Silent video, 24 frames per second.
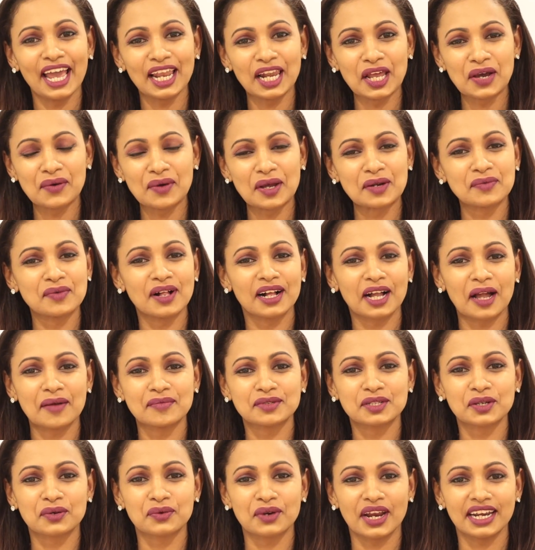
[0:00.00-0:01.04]
Hello and welcome
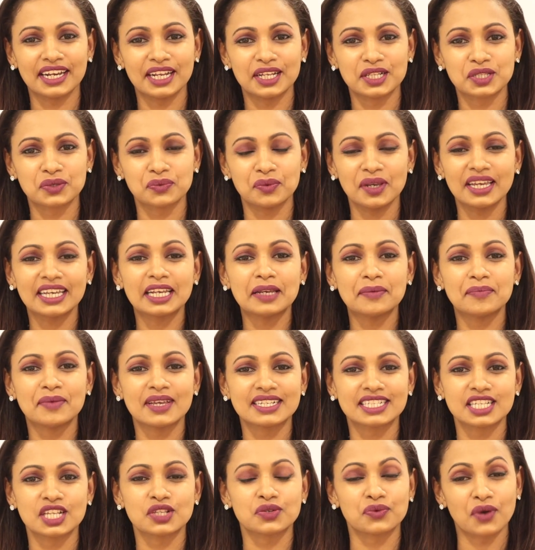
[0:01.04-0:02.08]
to Gradient's weekly
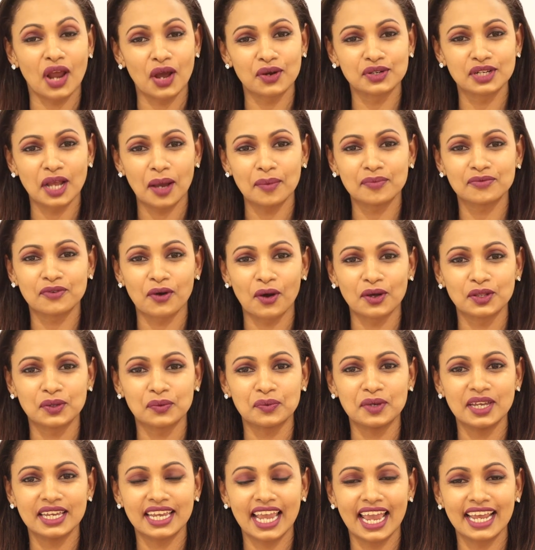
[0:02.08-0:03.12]
business roundup for the
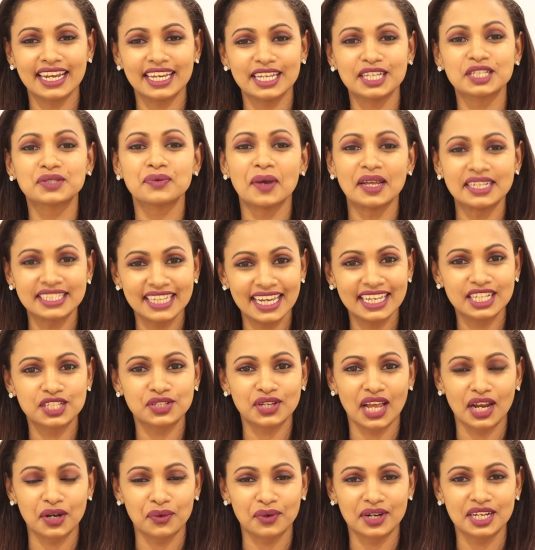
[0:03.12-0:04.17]
week ending 28
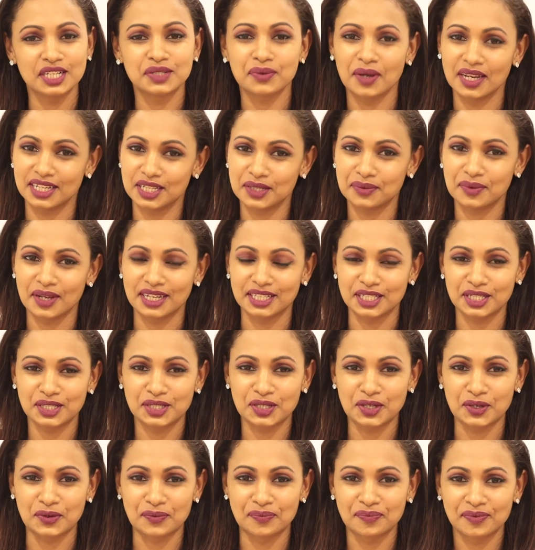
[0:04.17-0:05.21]
January
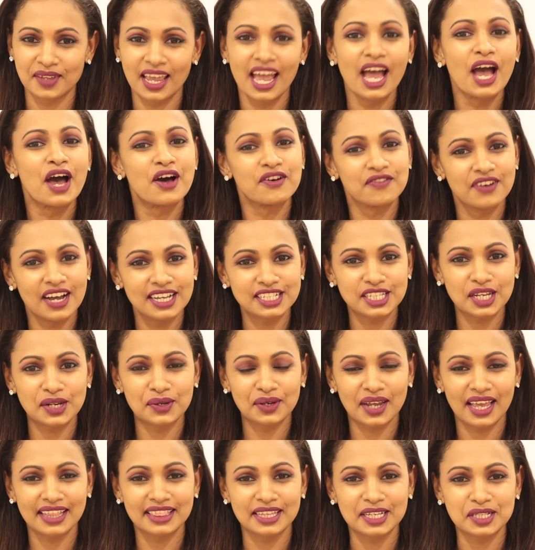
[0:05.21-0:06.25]
2022. First,
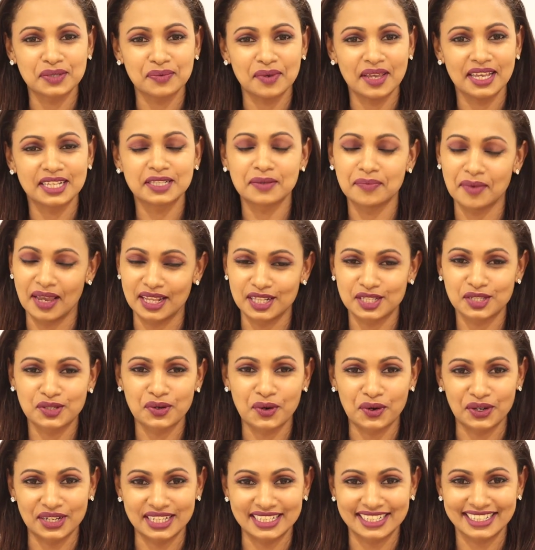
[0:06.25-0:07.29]
look at this week's main
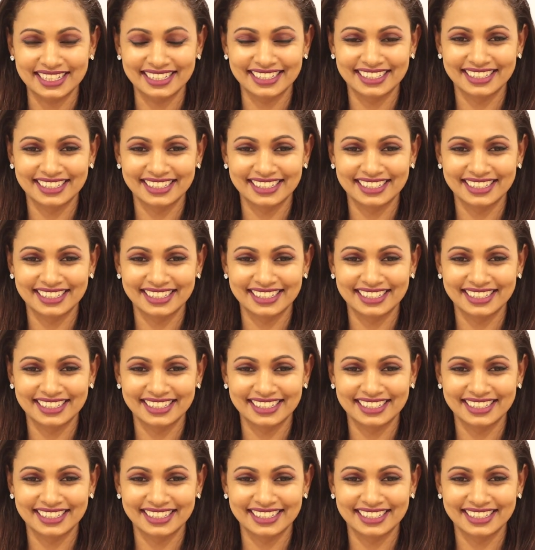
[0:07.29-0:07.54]
stories.